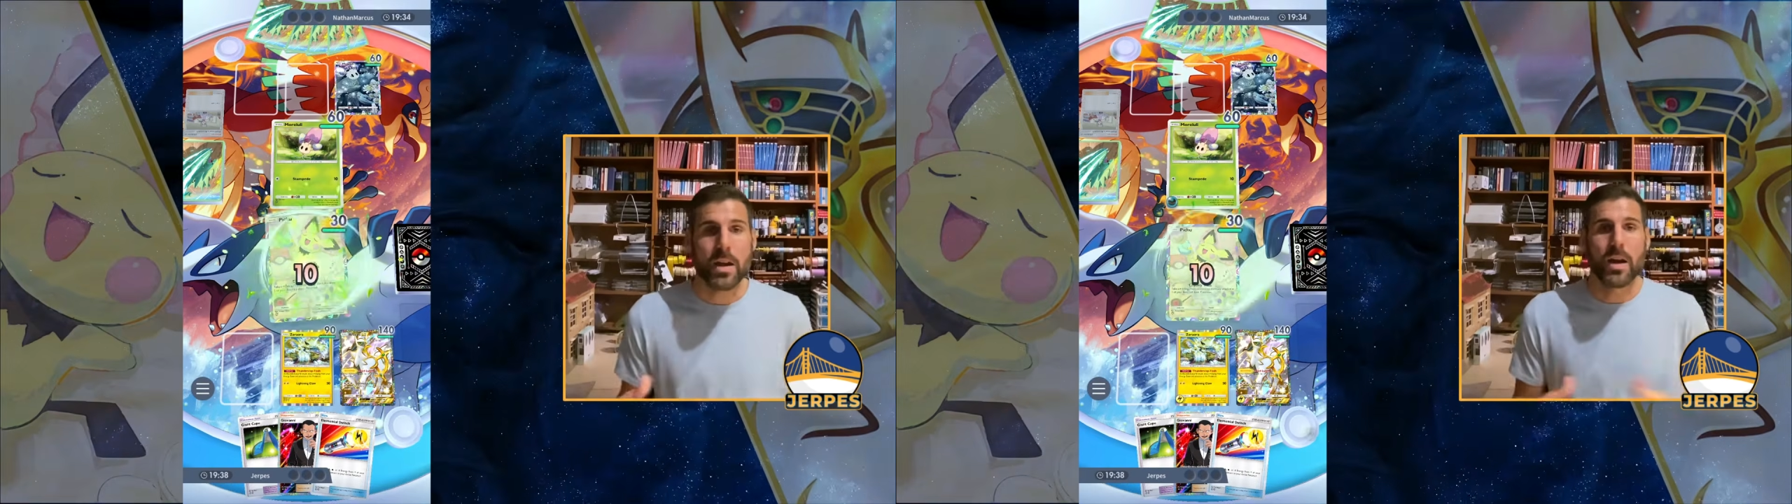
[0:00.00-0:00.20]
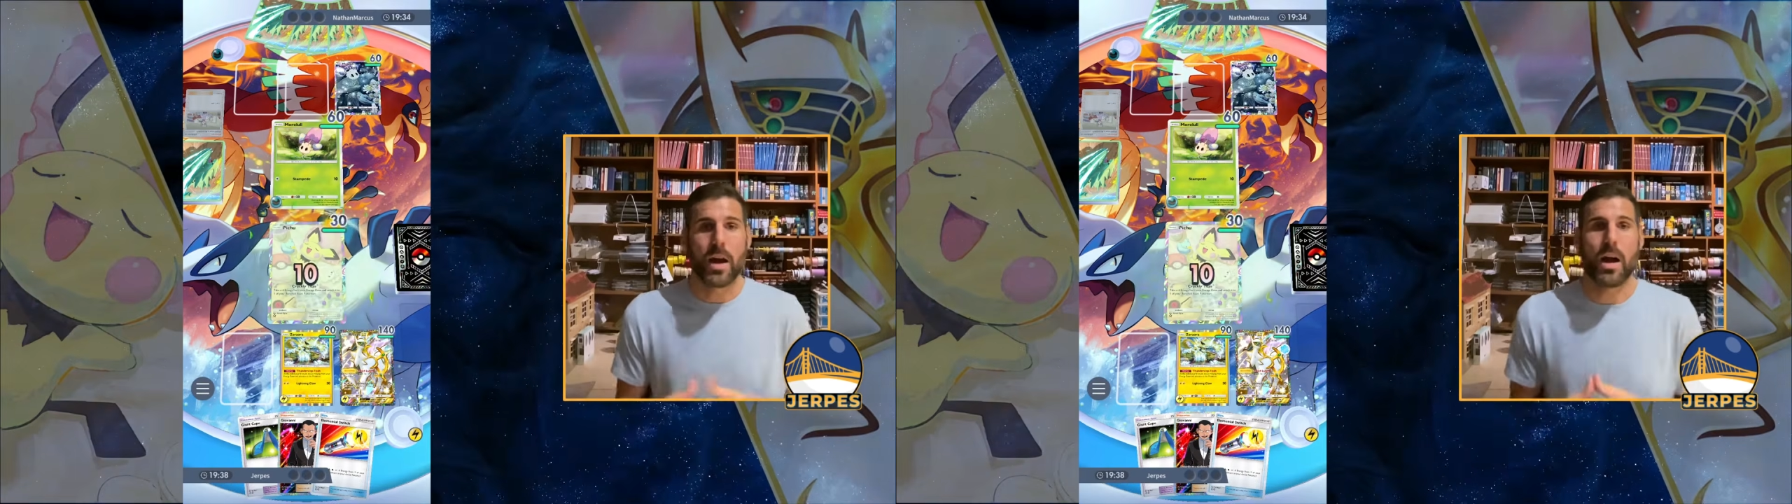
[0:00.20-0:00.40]

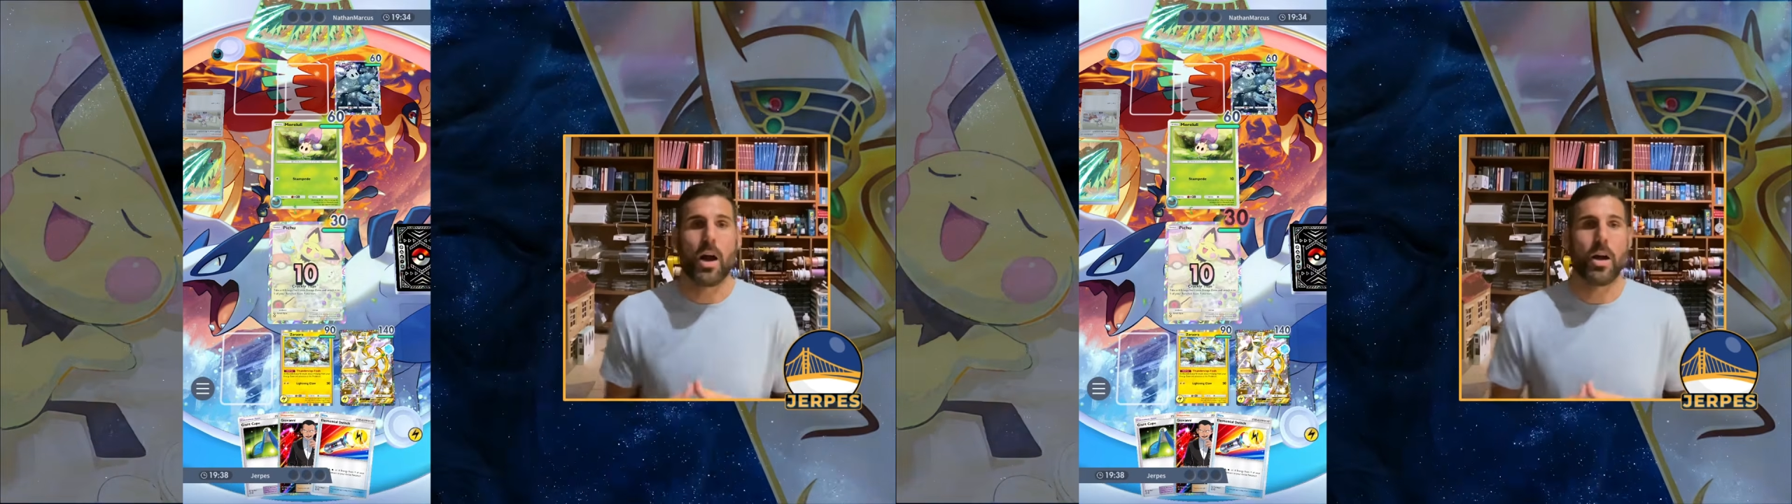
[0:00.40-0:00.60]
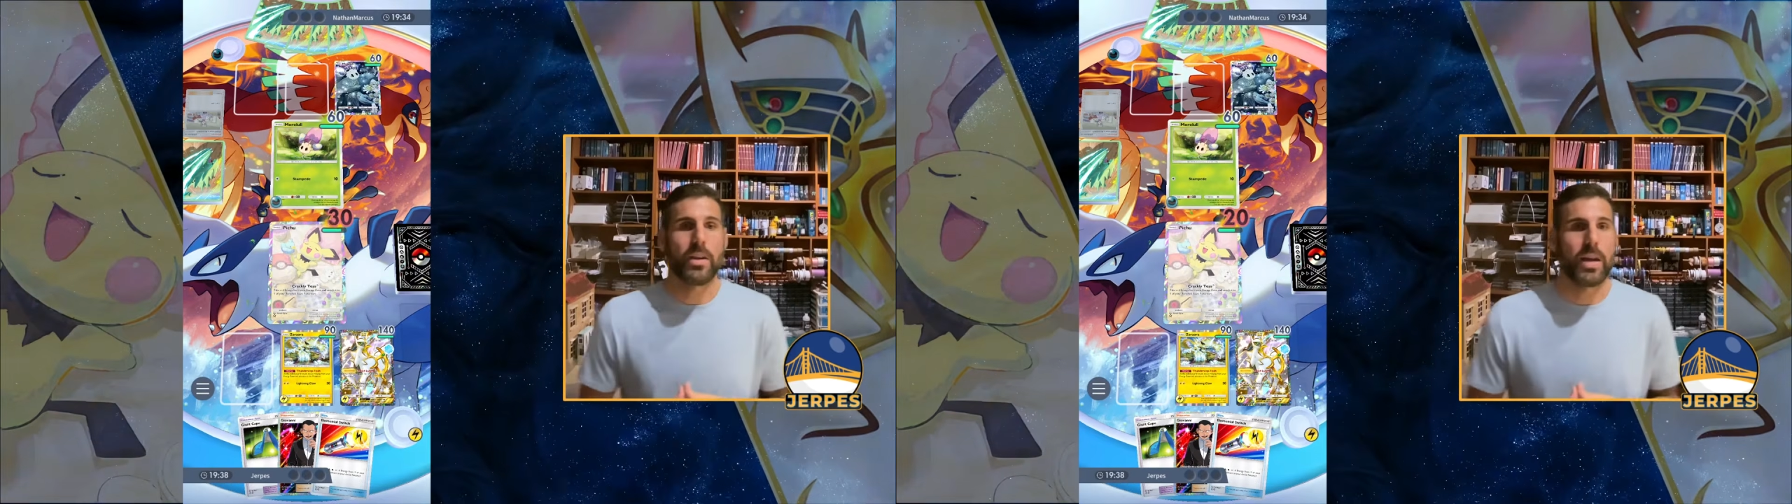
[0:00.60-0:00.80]

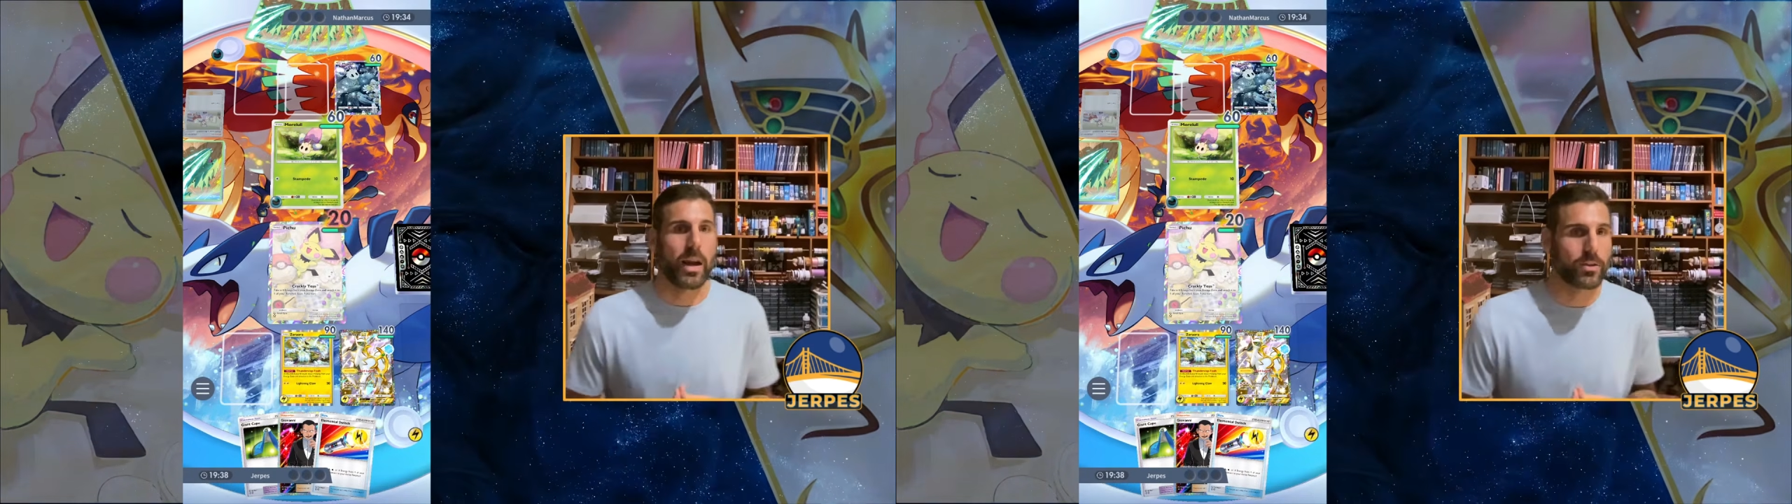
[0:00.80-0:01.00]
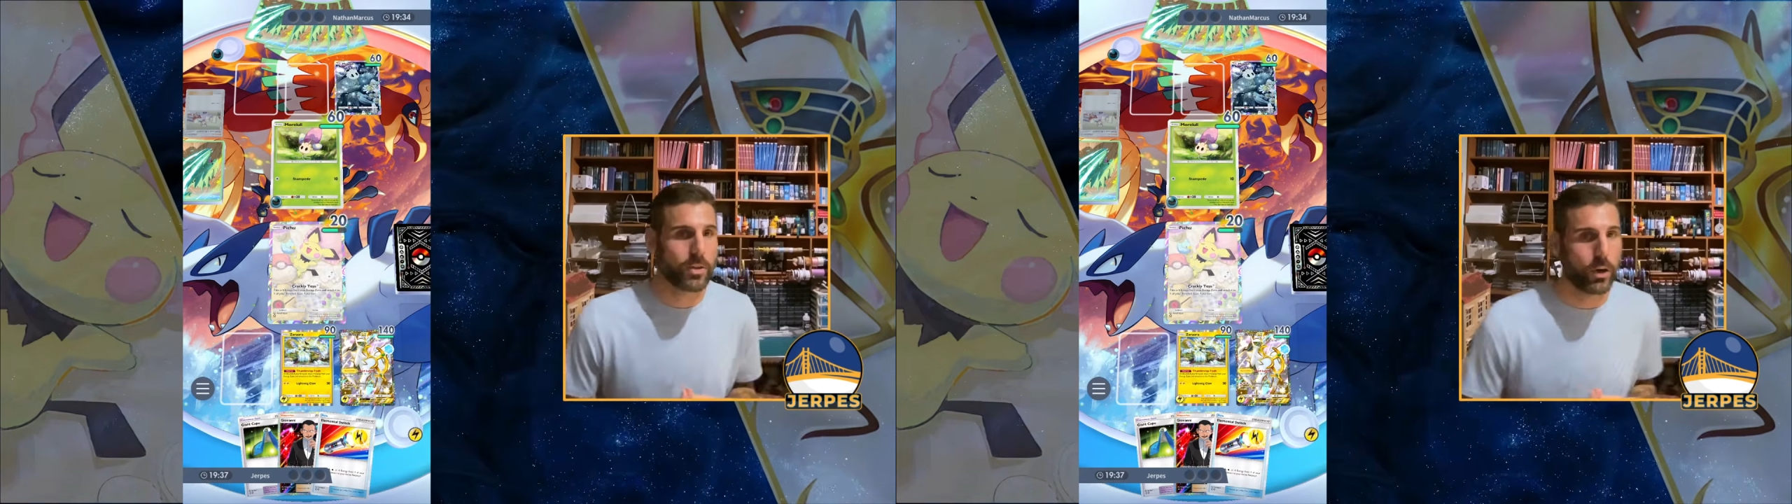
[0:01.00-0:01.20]
on the
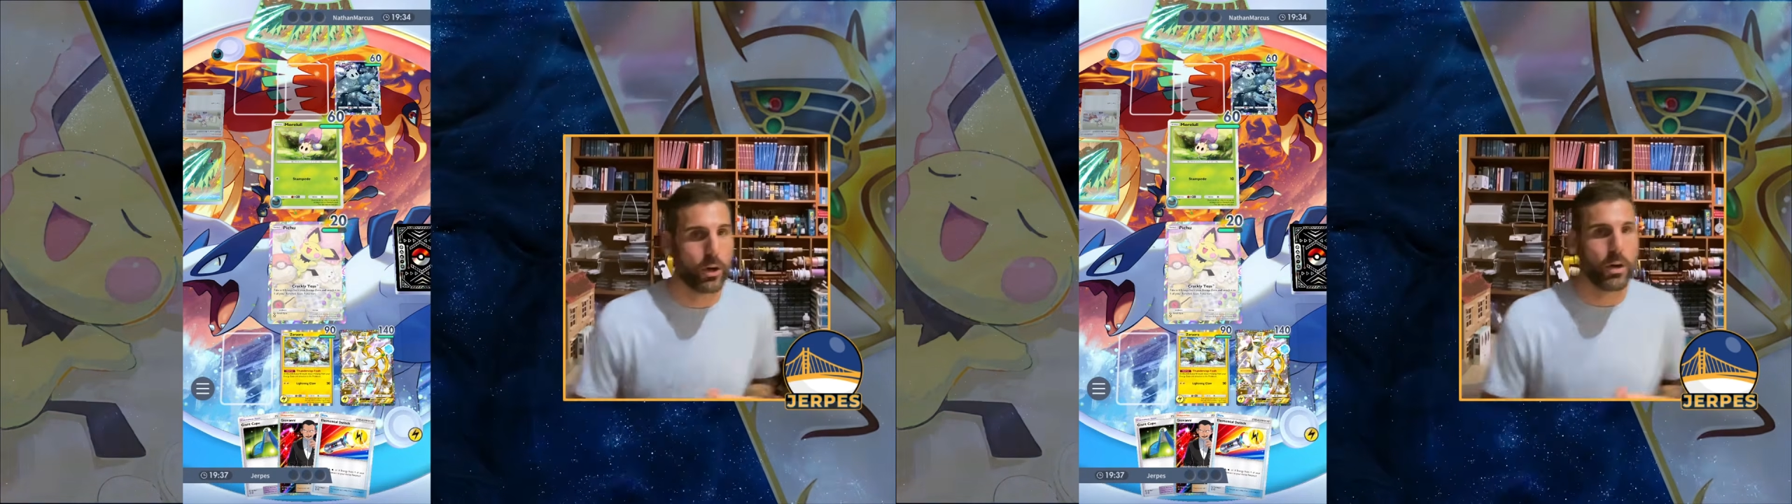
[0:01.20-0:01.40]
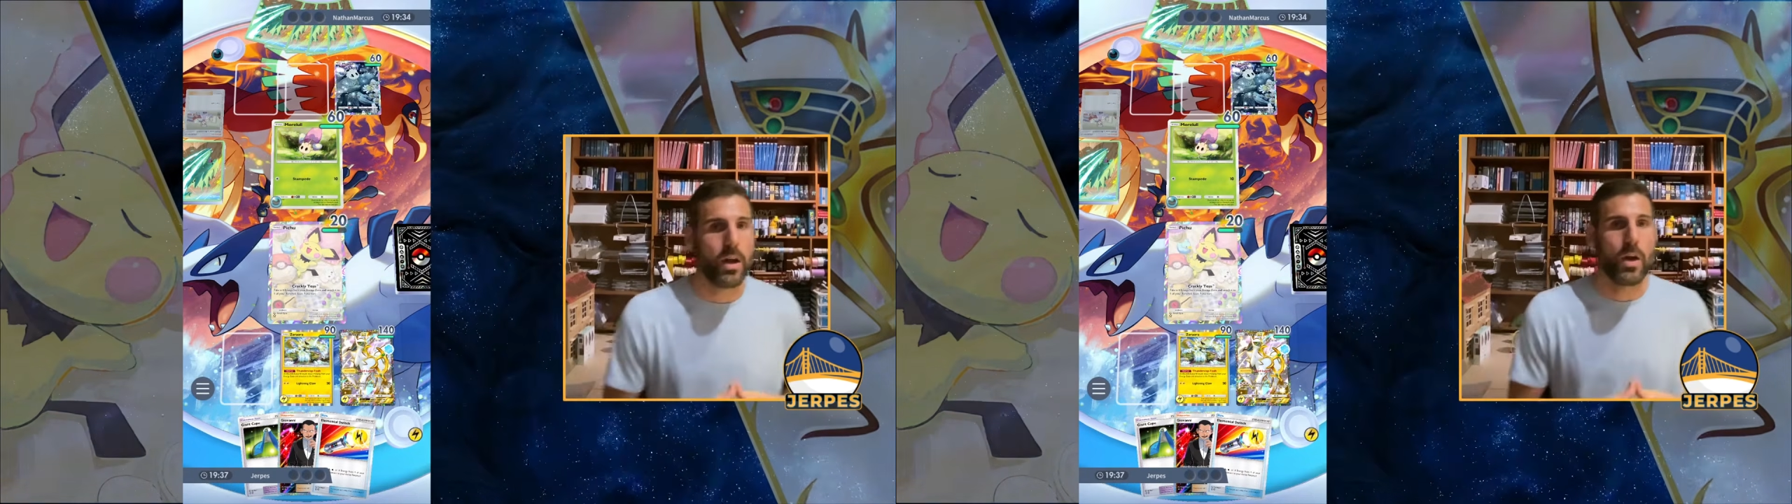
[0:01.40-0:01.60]
next
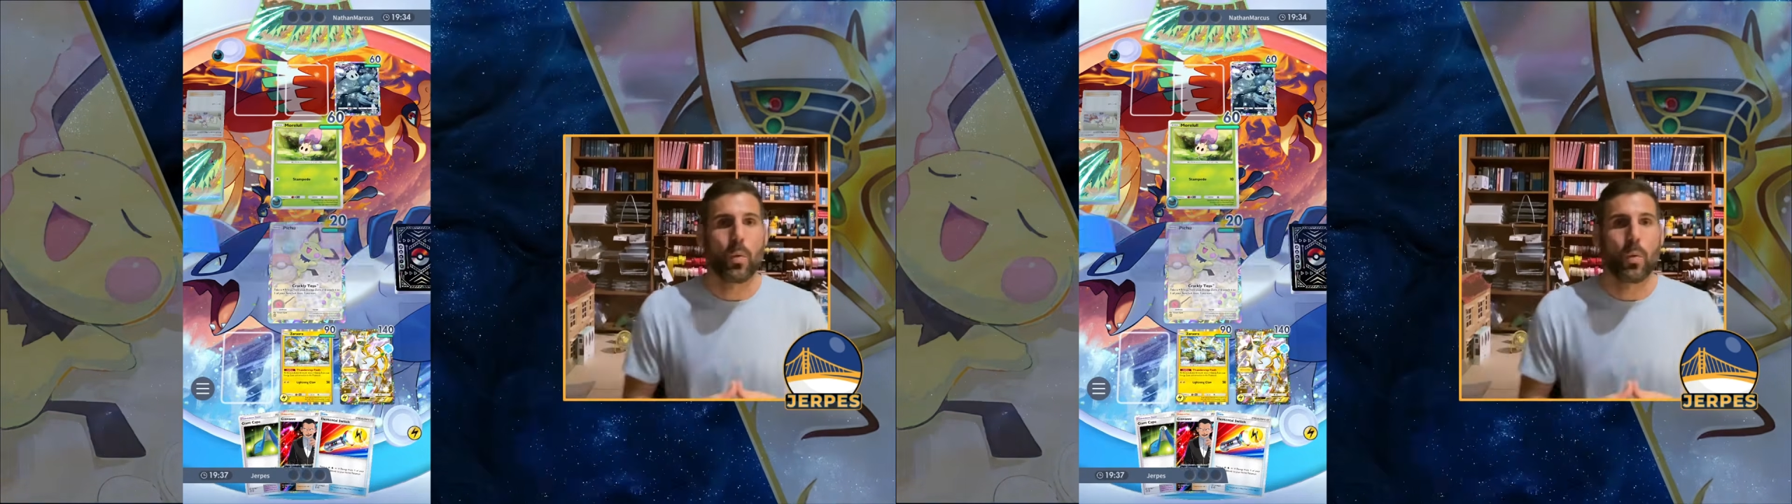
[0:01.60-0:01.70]
turn